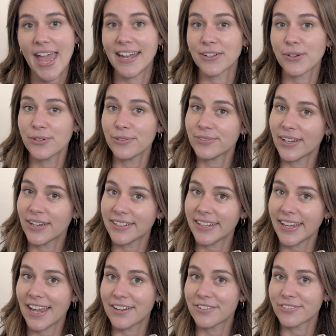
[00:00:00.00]
and co-founder
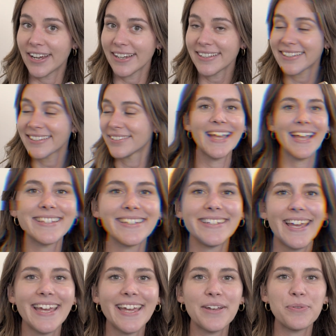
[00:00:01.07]
at Franc. And
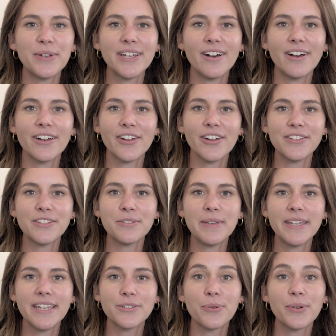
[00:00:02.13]
today we are going to
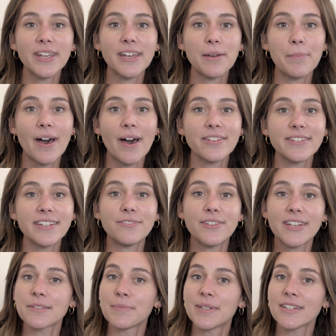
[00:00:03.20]
be talking about
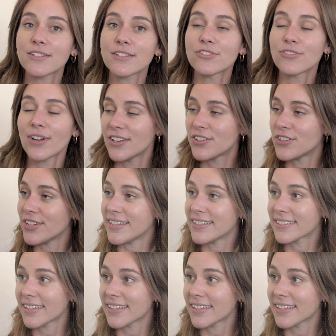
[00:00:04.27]
investment strategies.